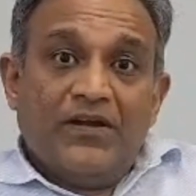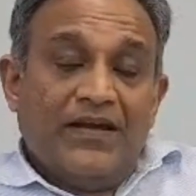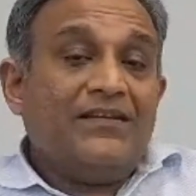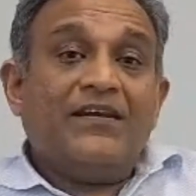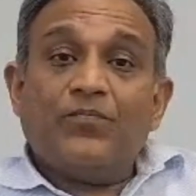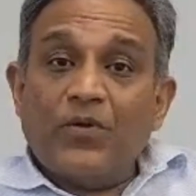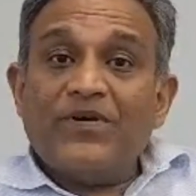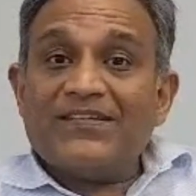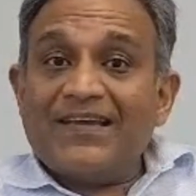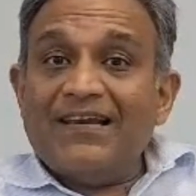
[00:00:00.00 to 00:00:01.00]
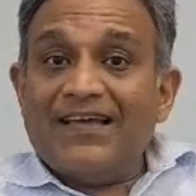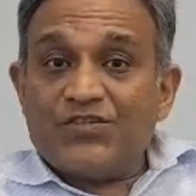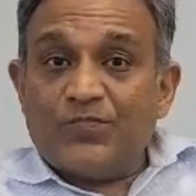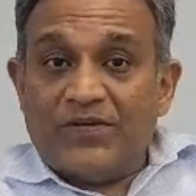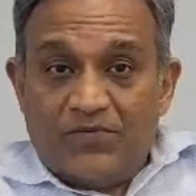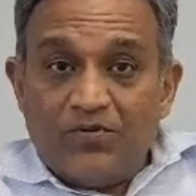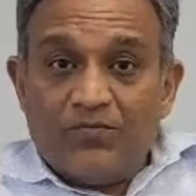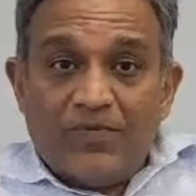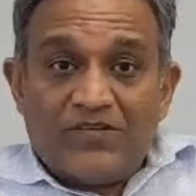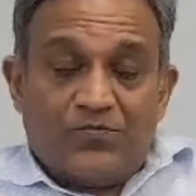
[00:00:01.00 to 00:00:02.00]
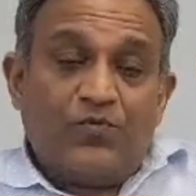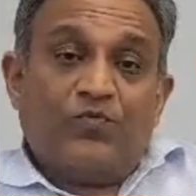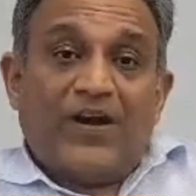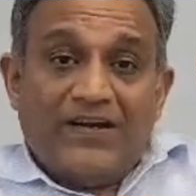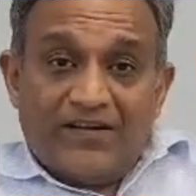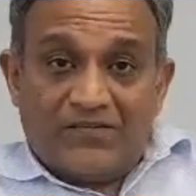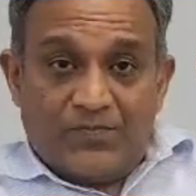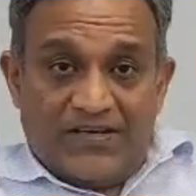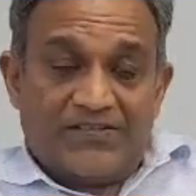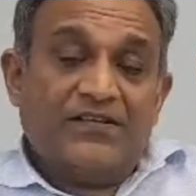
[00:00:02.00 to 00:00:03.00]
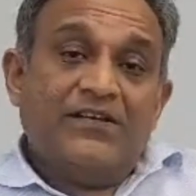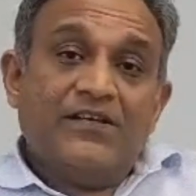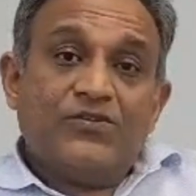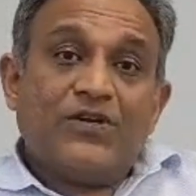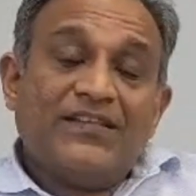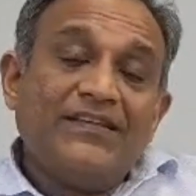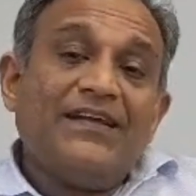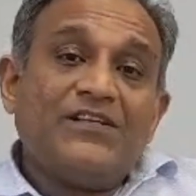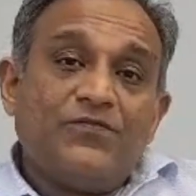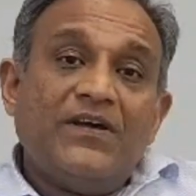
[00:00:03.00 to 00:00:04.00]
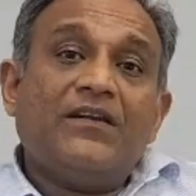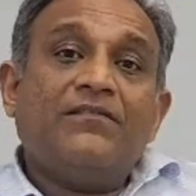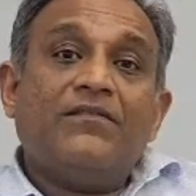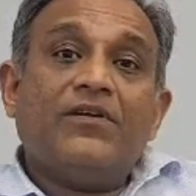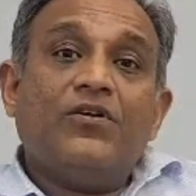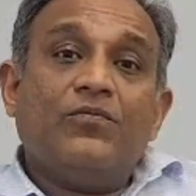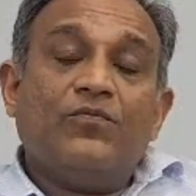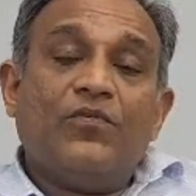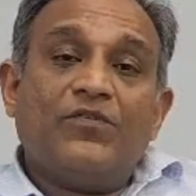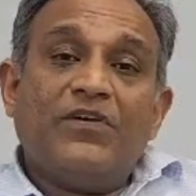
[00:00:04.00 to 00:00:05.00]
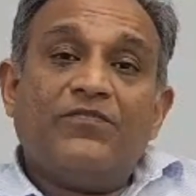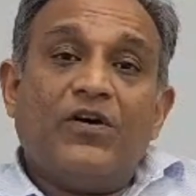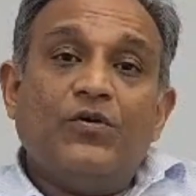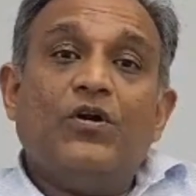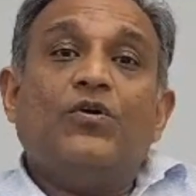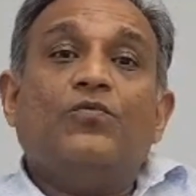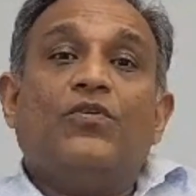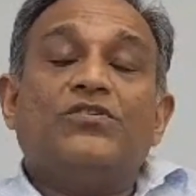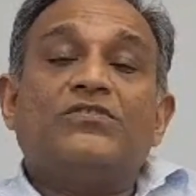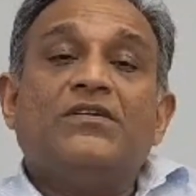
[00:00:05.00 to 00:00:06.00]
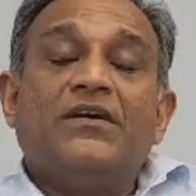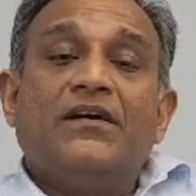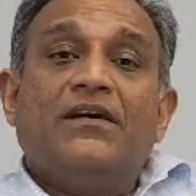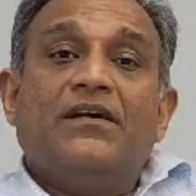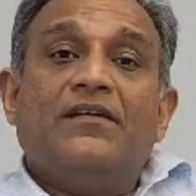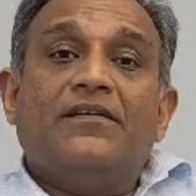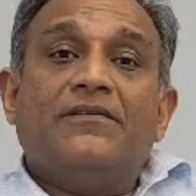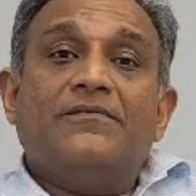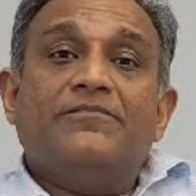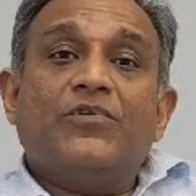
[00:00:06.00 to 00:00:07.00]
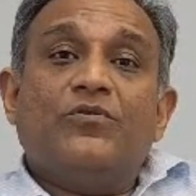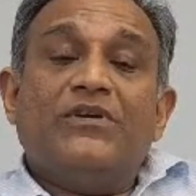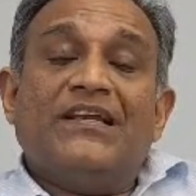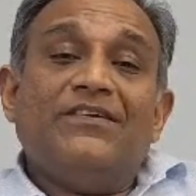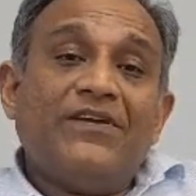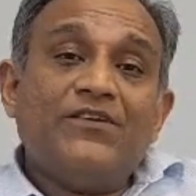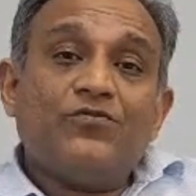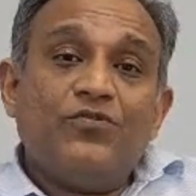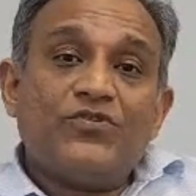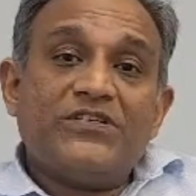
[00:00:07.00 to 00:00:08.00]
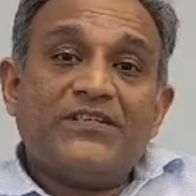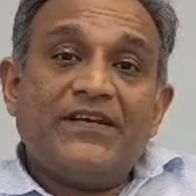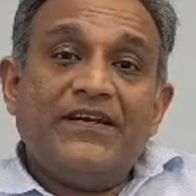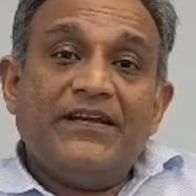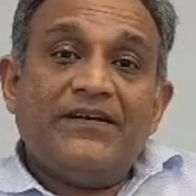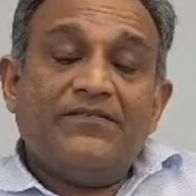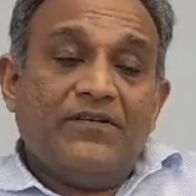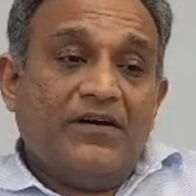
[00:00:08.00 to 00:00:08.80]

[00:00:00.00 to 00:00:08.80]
and the deployment scale has to be, you know, much more wider space. So I think that's where, you know, what we found out was, you know, delivering solutions in India,